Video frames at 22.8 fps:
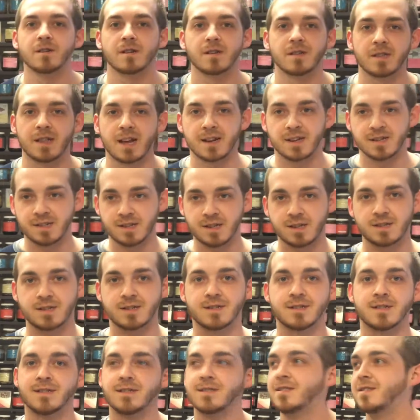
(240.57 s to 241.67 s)
and that is it.
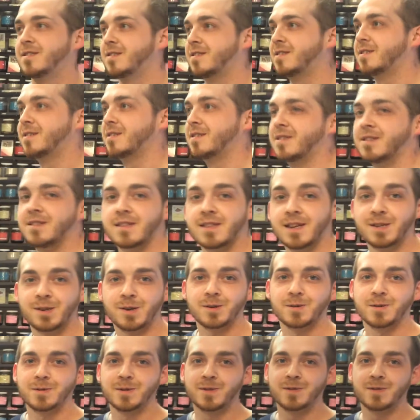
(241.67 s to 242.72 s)
Thank you.